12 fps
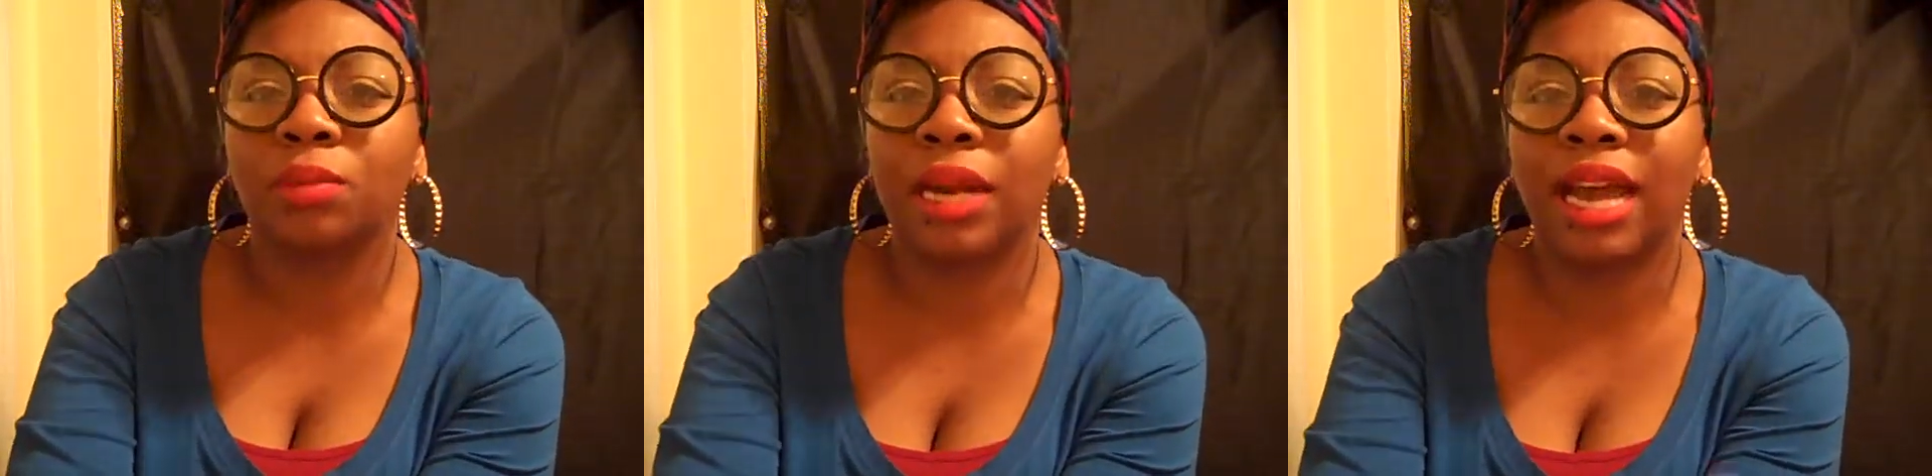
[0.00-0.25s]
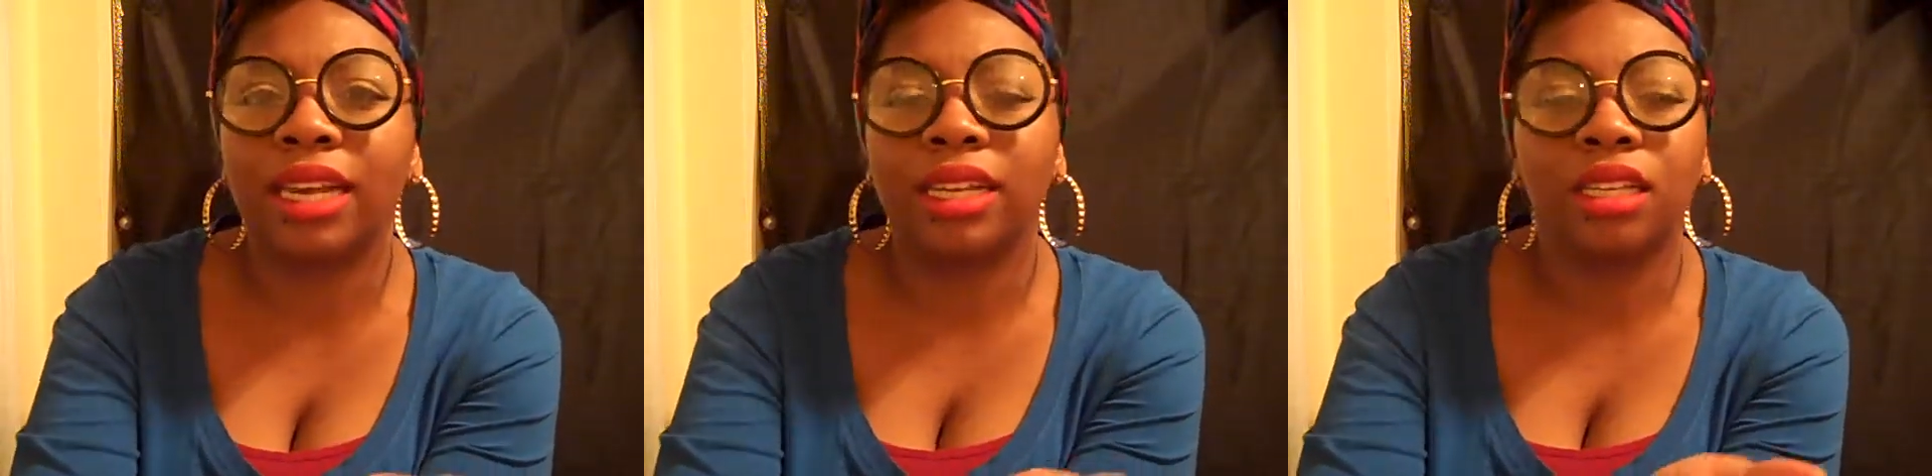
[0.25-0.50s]
but
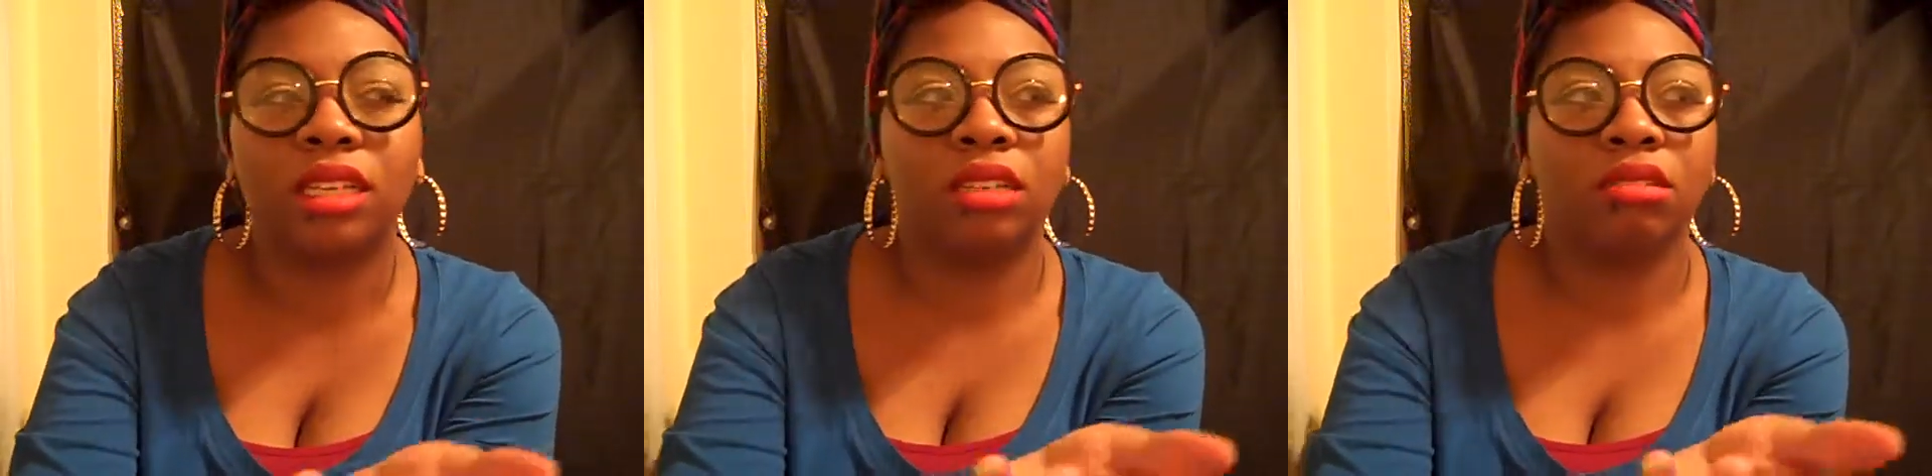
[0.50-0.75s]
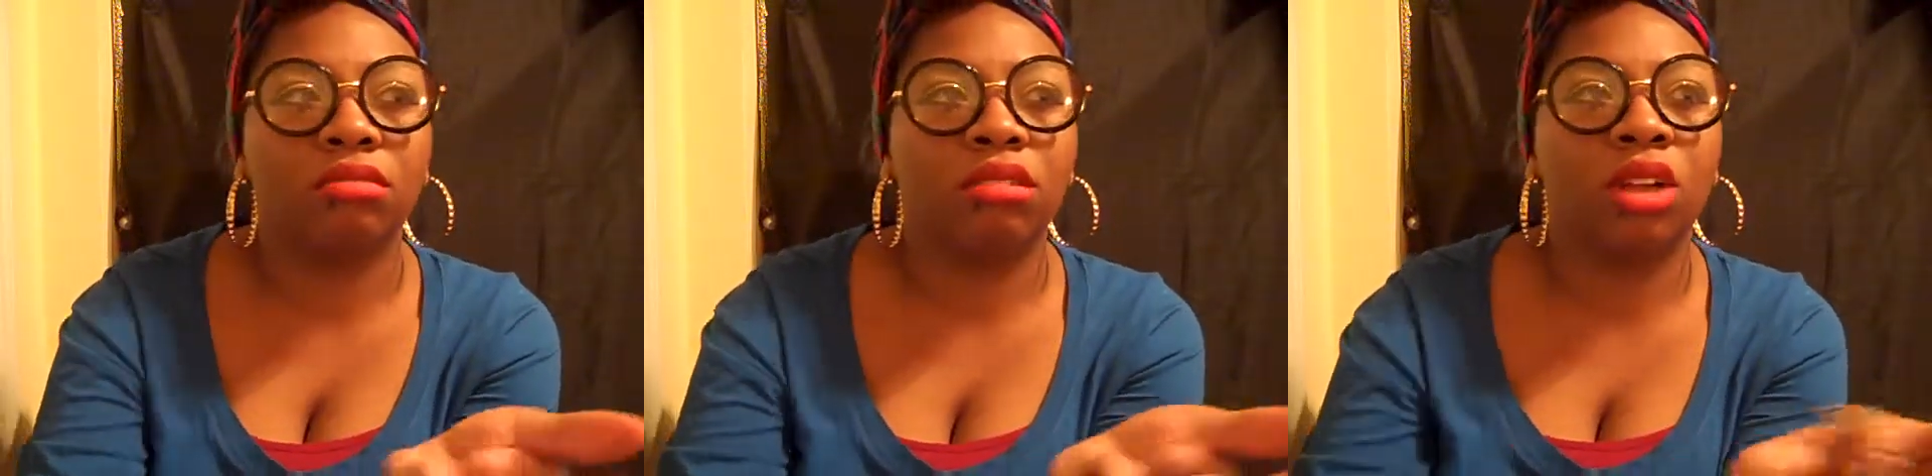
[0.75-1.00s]
I didn't
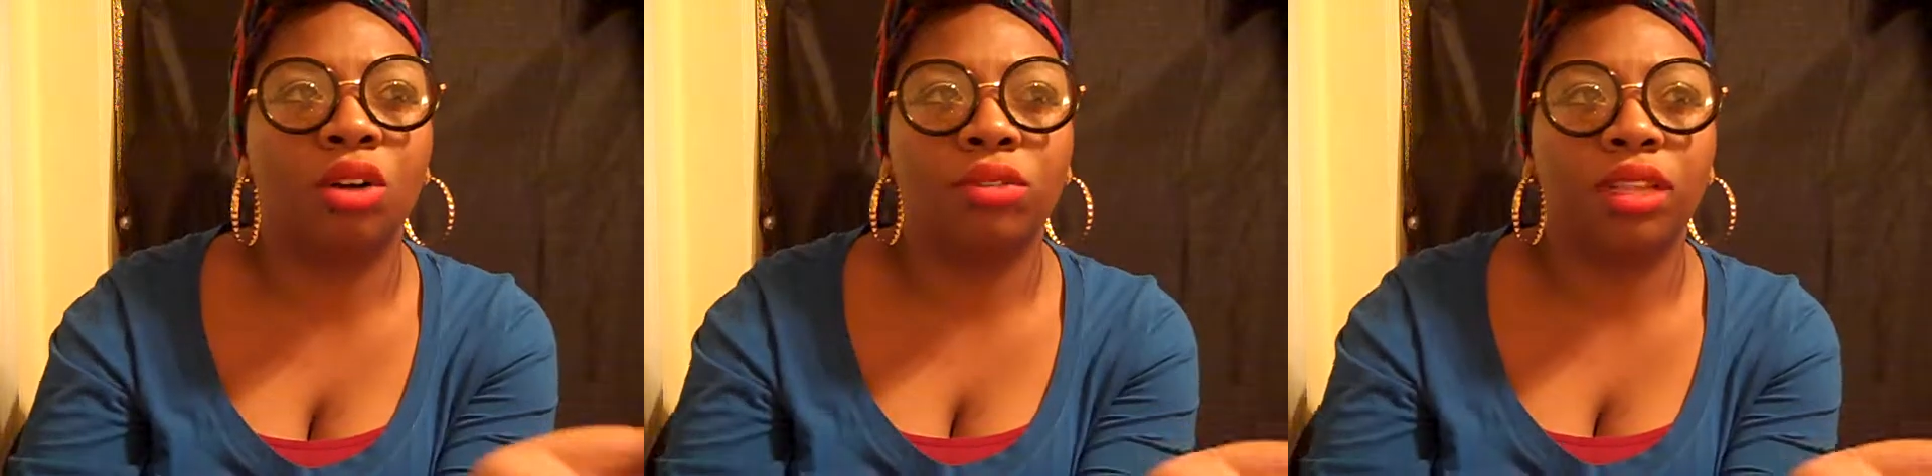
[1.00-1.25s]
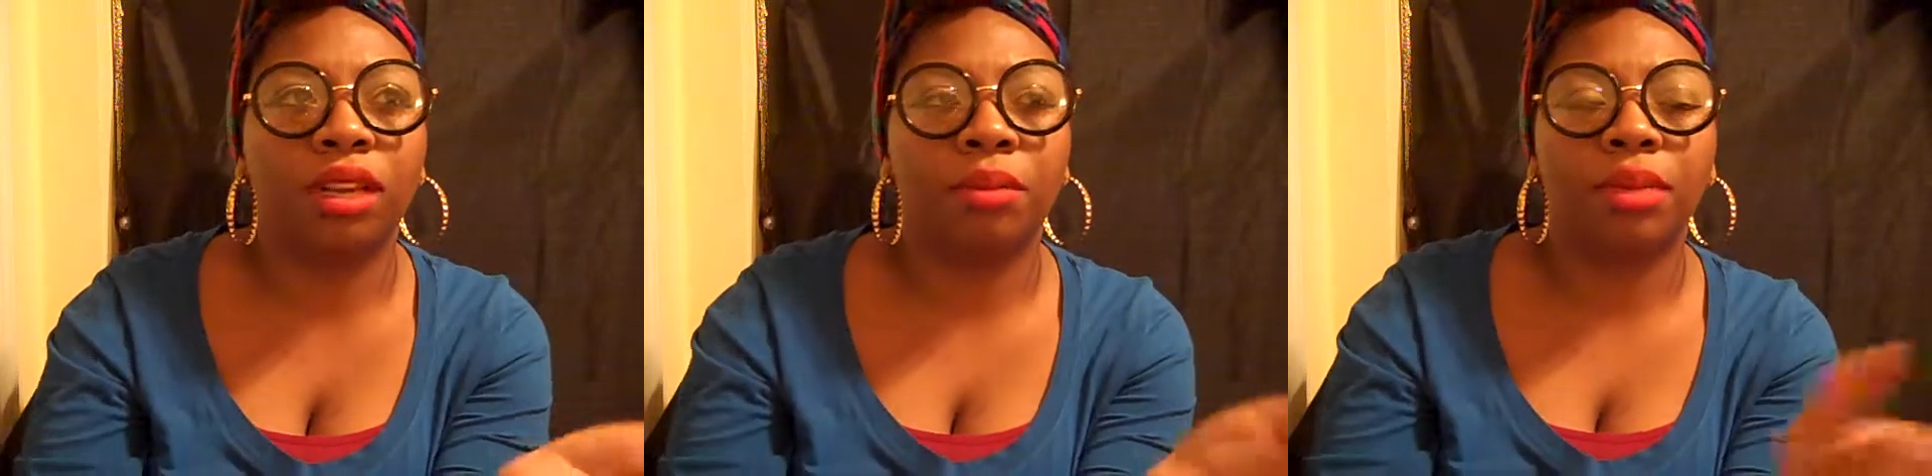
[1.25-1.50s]
go
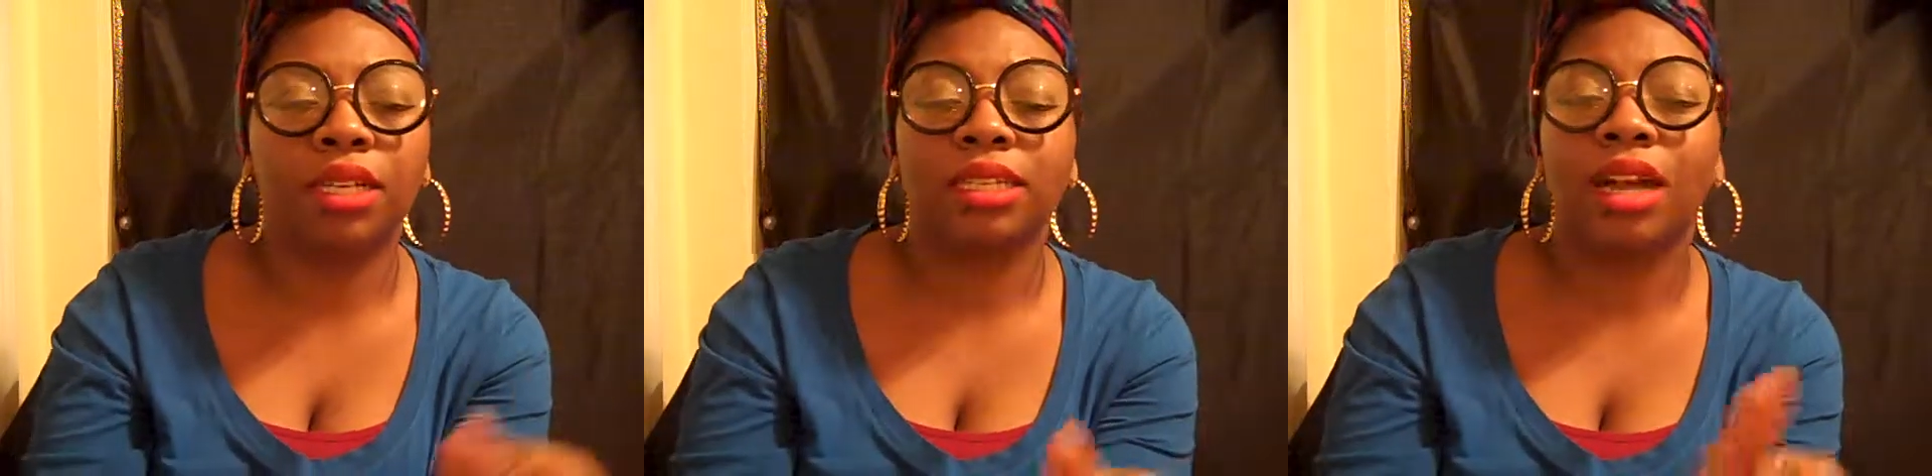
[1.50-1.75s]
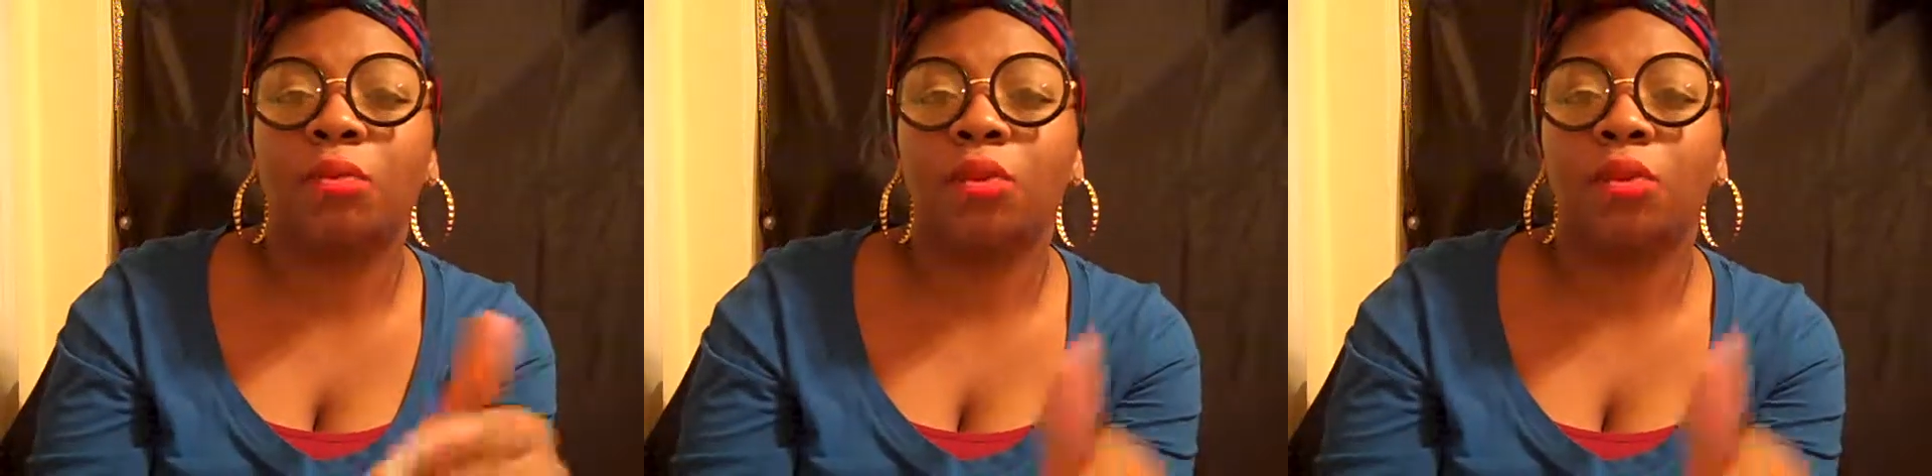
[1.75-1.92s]
there because